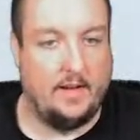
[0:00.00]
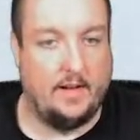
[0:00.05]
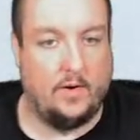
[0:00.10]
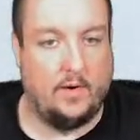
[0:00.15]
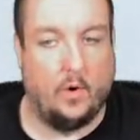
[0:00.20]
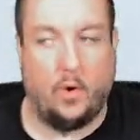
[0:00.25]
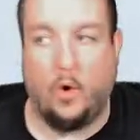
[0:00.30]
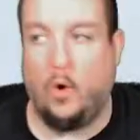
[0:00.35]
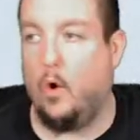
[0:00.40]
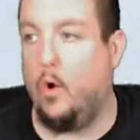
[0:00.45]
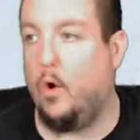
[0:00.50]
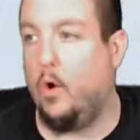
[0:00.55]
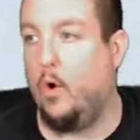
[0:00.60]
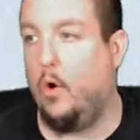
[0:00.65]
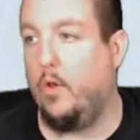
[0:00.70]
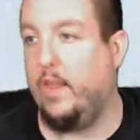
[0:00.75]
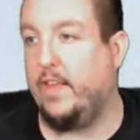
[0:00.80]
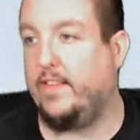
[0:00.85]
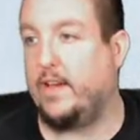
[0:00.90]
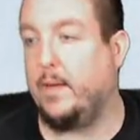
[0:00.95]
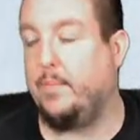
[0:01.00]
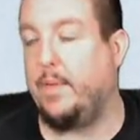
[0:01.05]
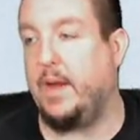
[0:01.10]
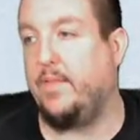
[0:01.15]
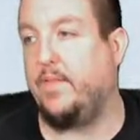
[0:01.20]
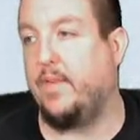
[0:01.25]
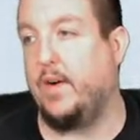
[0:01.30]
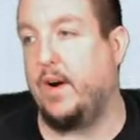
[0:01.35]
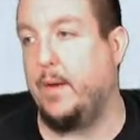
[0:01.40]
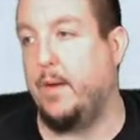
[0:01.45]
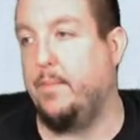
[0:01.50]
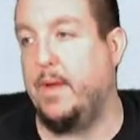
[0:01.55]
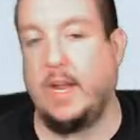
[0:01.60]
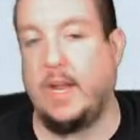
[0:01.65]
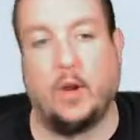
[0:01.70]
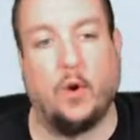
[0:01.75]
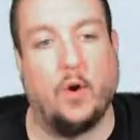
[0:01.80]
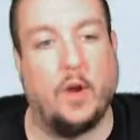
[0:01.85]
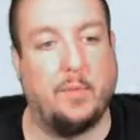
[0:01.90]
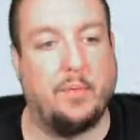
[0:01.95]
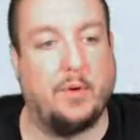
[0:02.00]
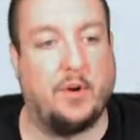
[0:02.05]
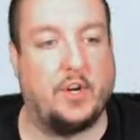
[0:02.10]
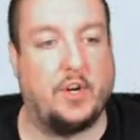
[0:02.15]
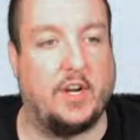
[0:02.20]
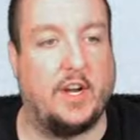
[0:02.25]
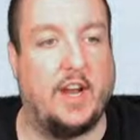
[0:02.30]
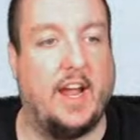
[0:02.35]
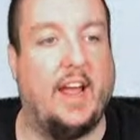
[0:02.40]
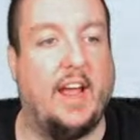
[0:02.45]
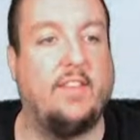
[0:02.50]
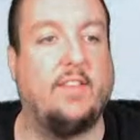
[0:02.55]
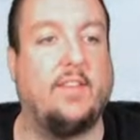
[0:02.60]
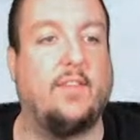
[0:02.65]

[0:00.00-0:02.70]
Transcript: Oh, this could be for a mini coin pusher, guys.